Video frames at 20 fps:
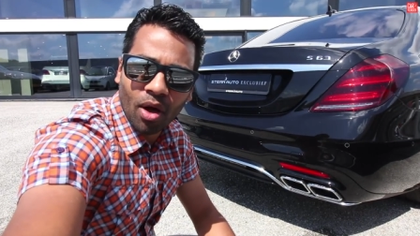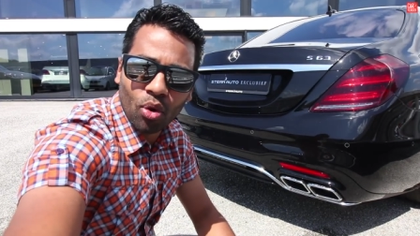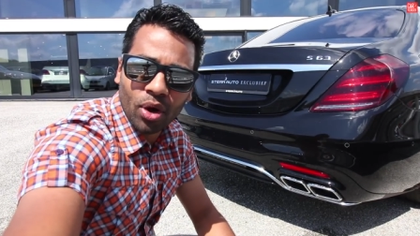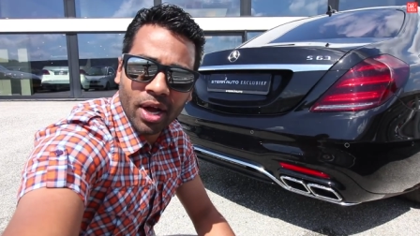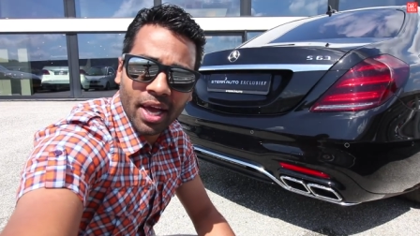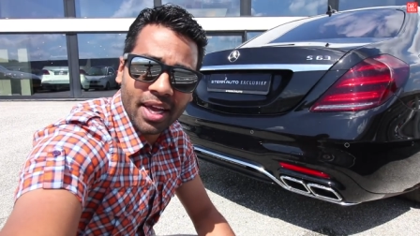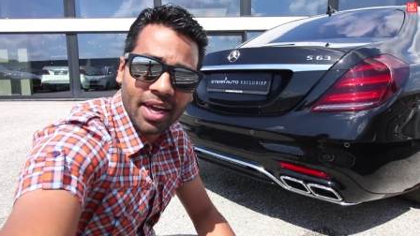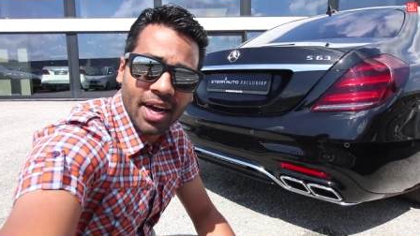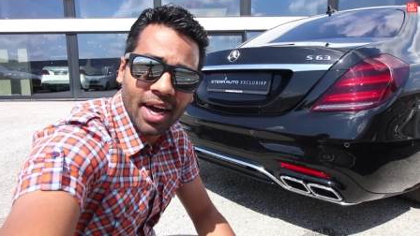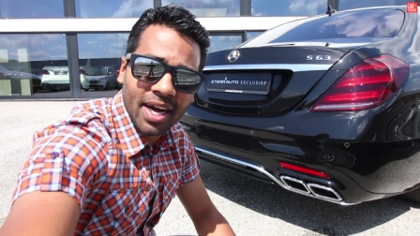
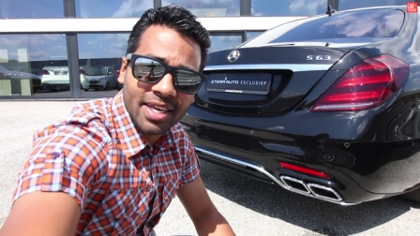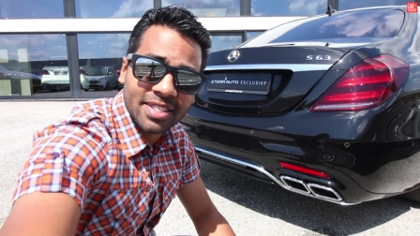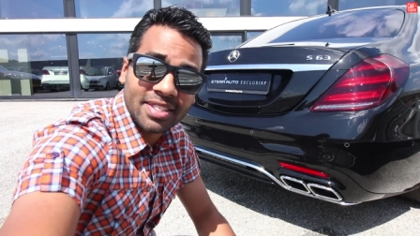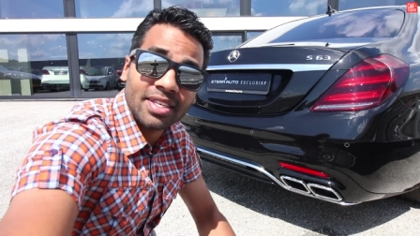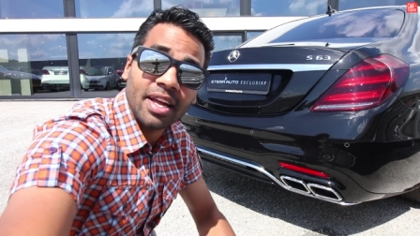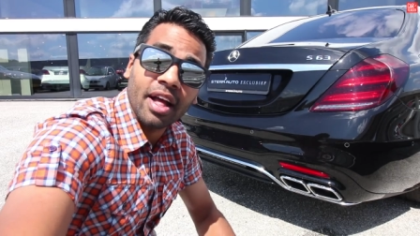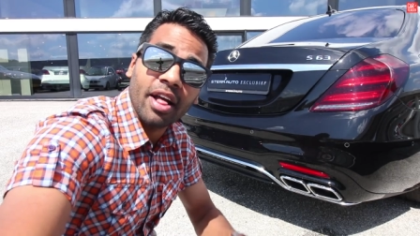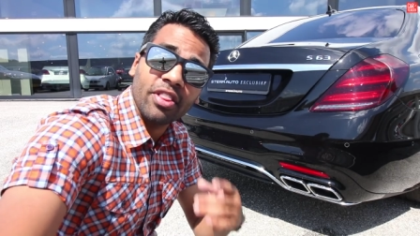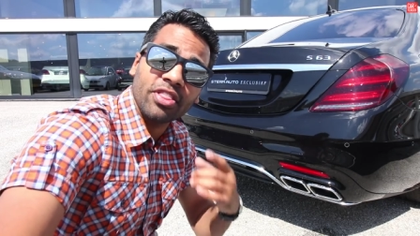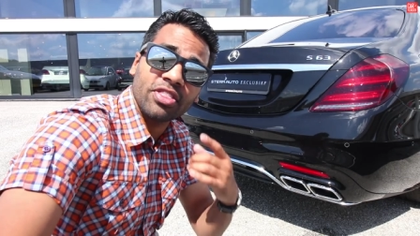Okay guys,
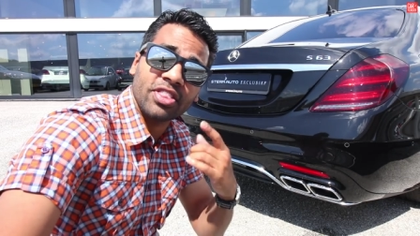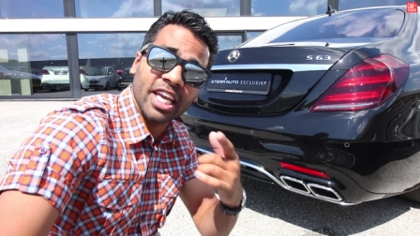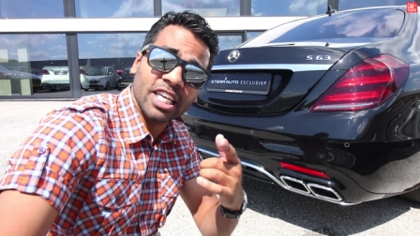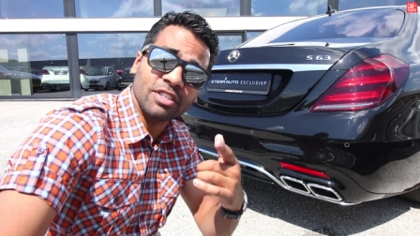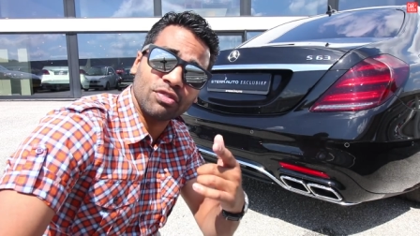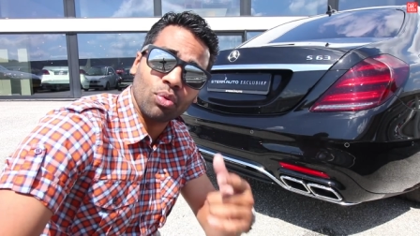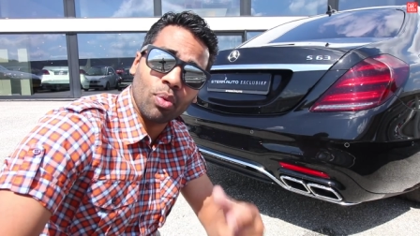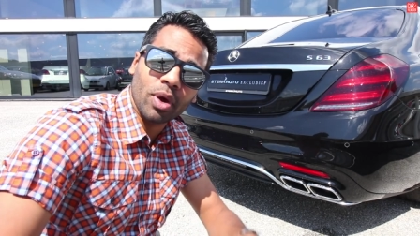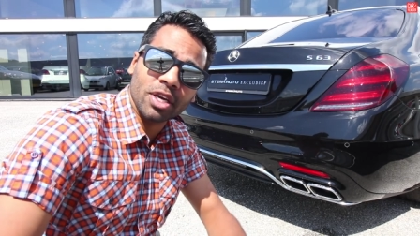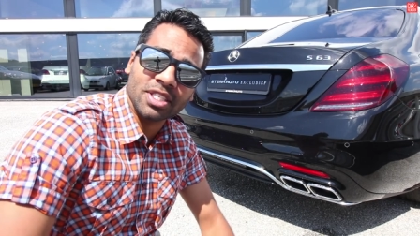
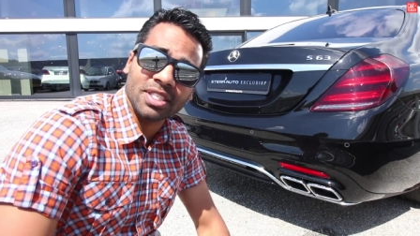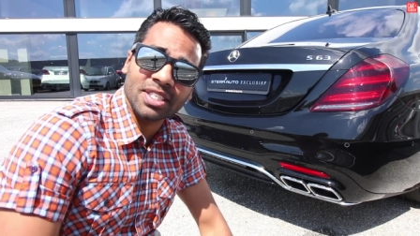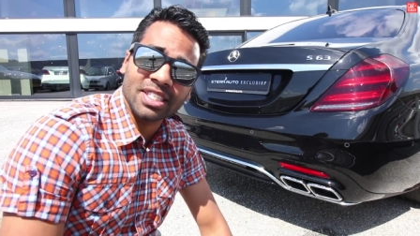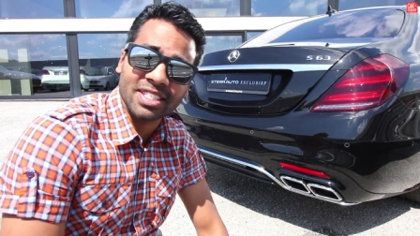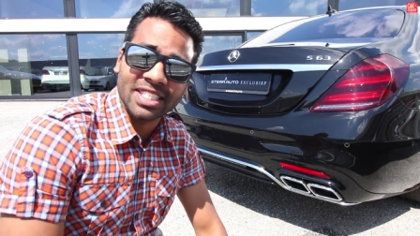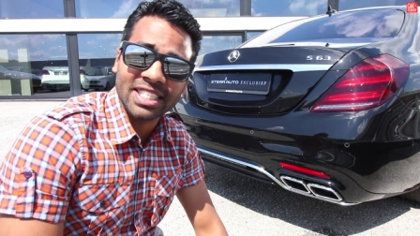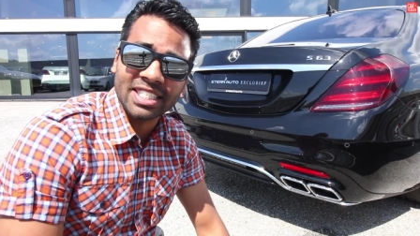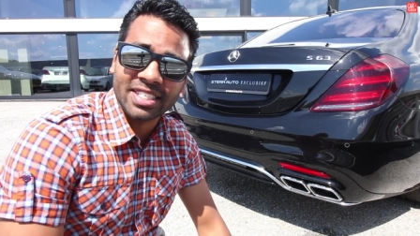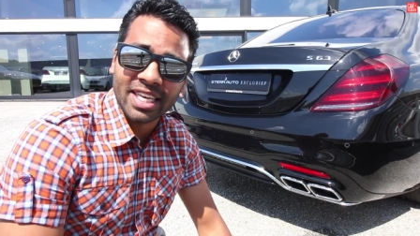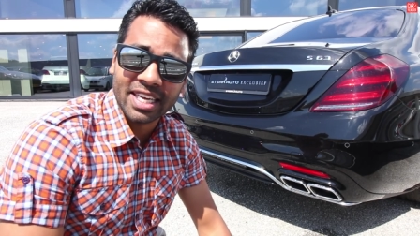thanks for watching
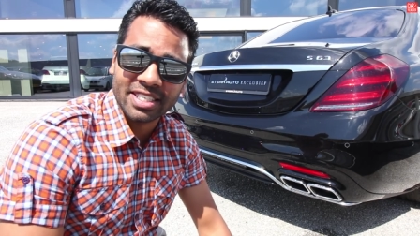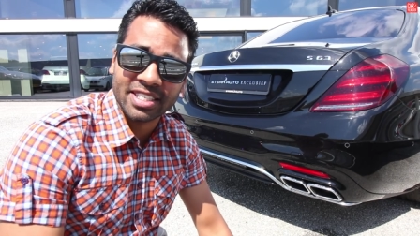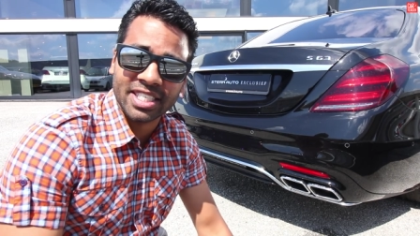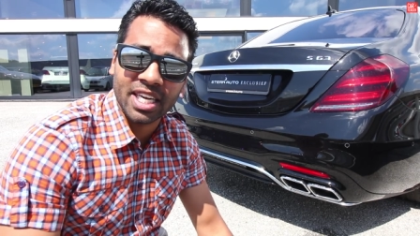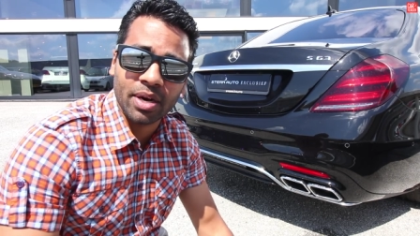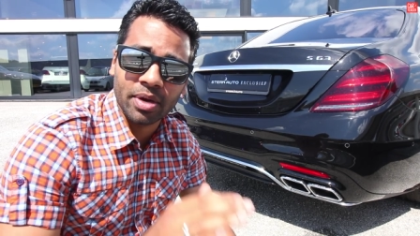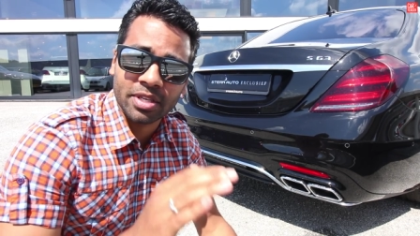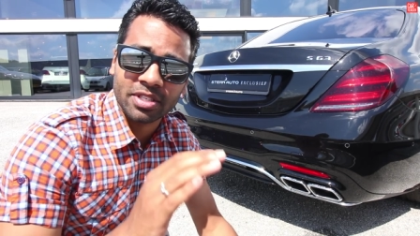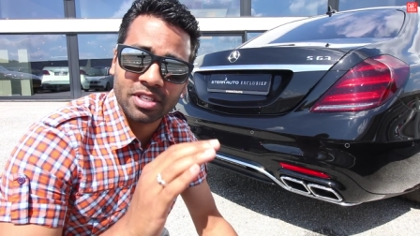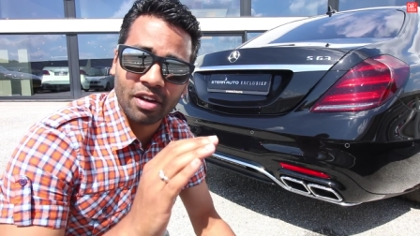this inside
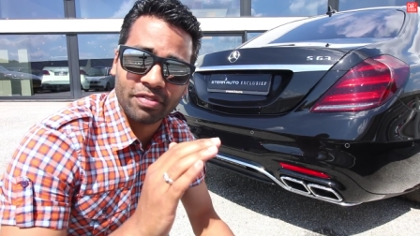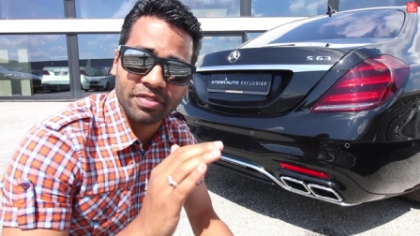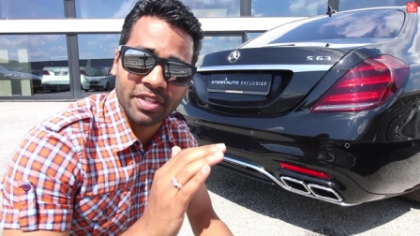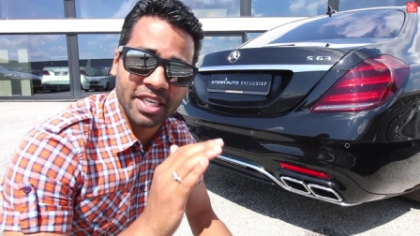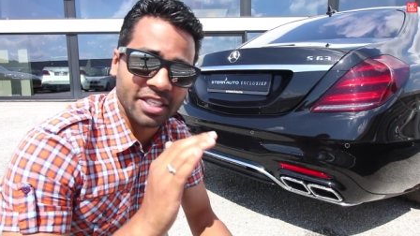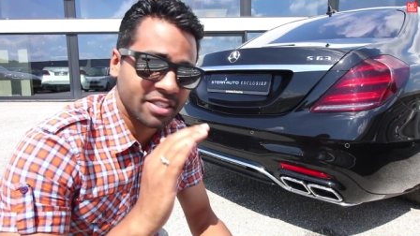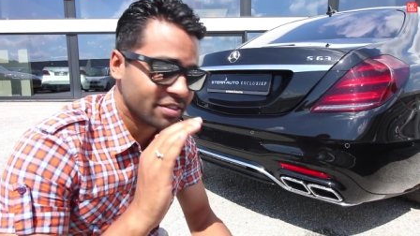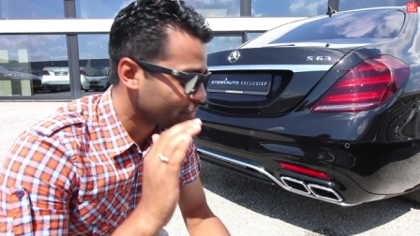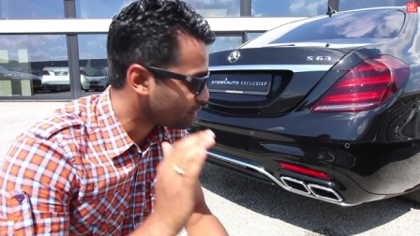series of this